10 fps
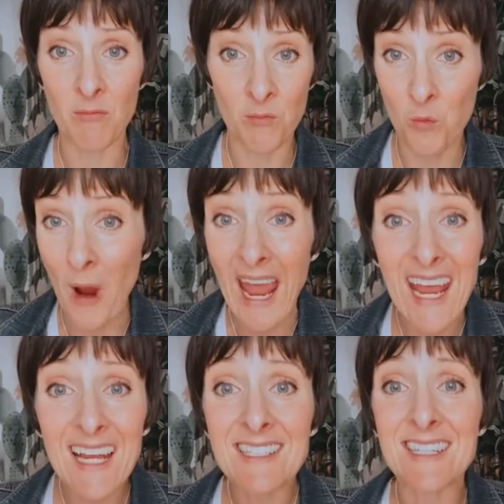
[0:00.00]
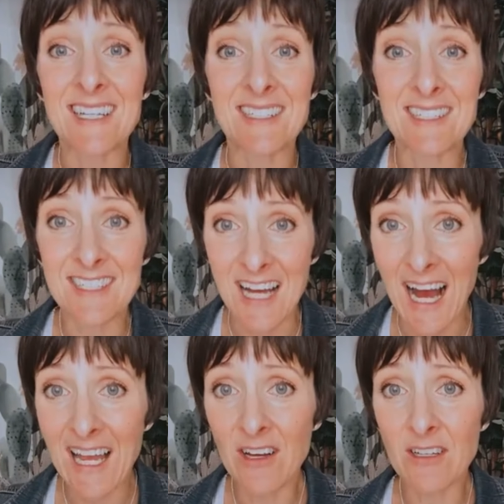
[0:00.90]
ways, these
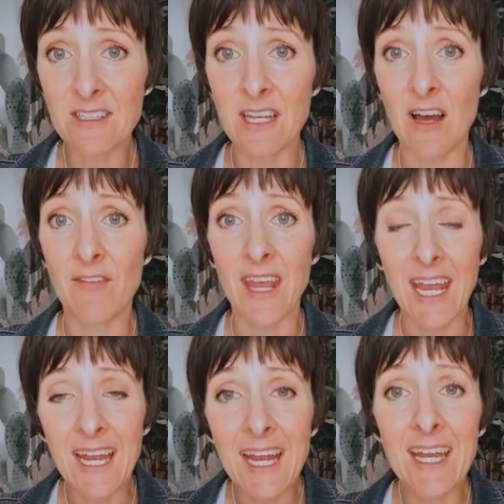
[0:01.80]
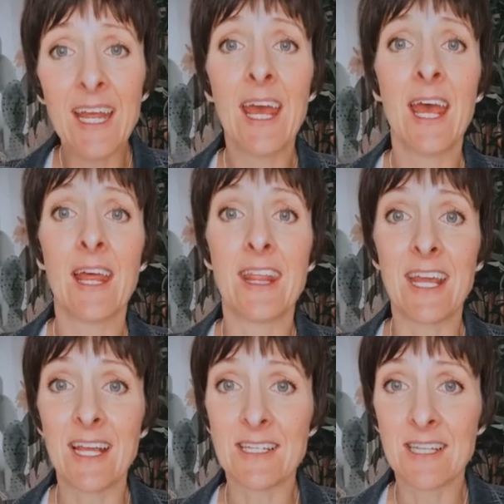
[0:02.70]
styles of eating,
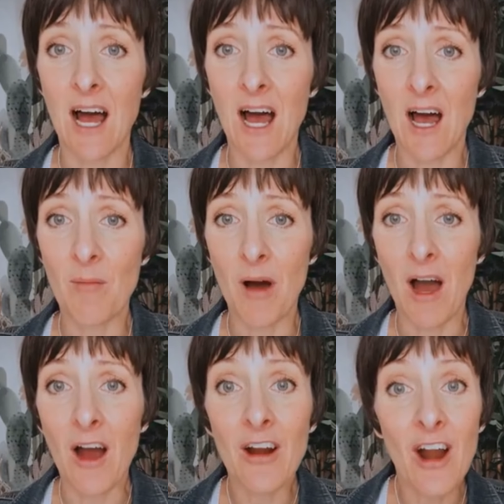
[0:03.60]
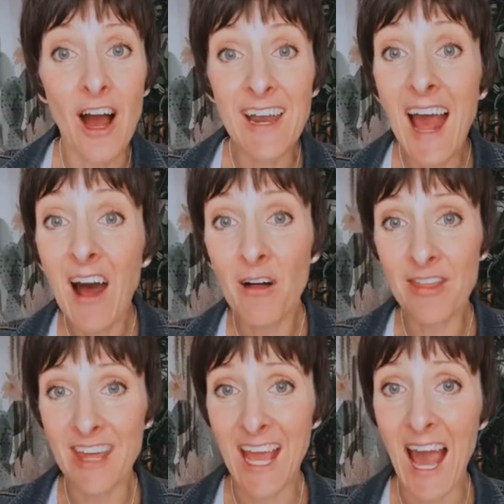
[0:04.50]
these um, are
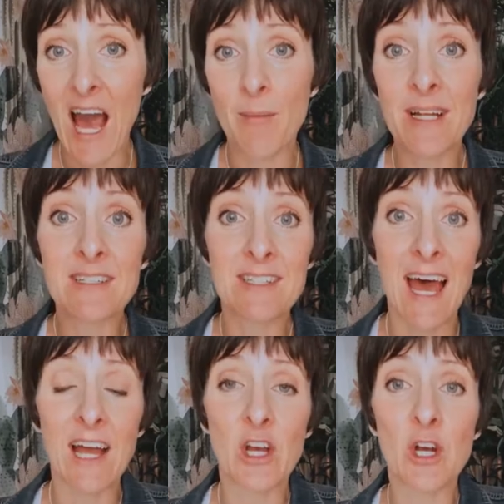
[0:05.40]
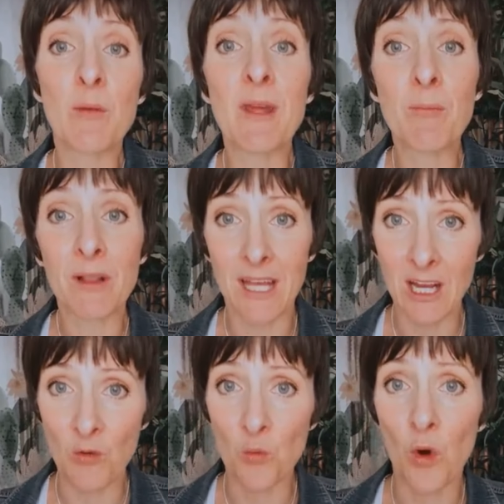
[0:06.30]
unhealthy habits that could be
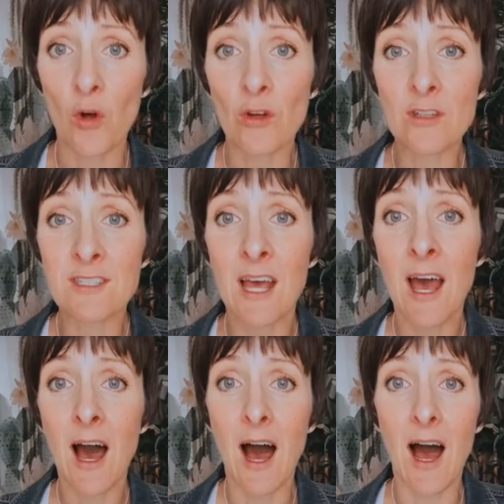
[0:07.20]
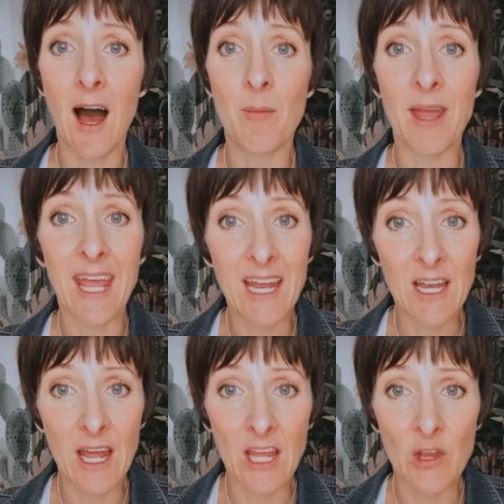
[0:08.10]
playing roles um,
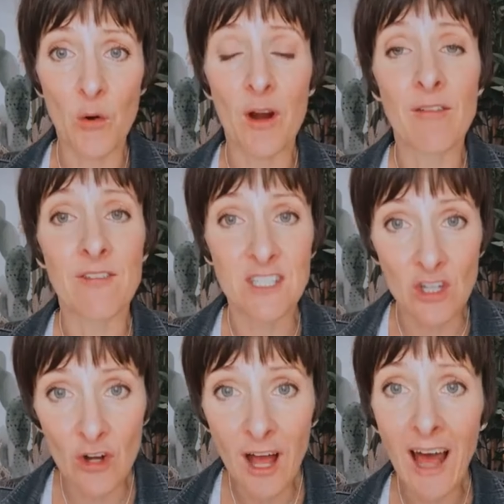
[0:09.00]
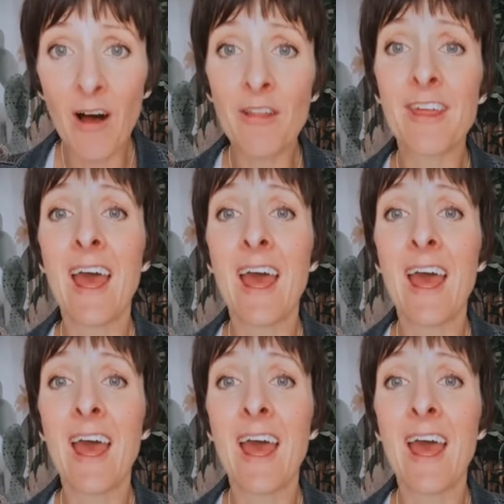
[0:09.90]
in your physical health